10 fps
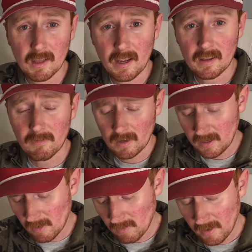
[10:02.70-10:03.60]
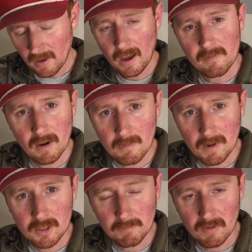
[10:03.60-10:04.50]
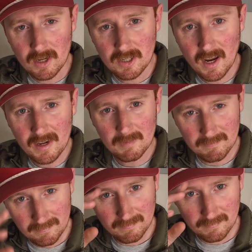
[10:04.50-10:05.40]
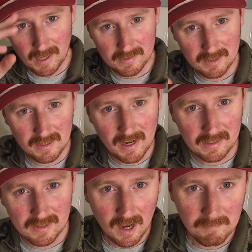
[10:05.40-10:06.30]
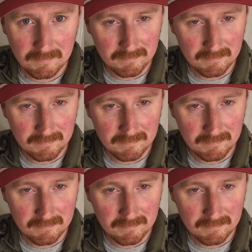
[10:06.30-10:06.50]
like the video, I very much appreciate it. I'll see you next time.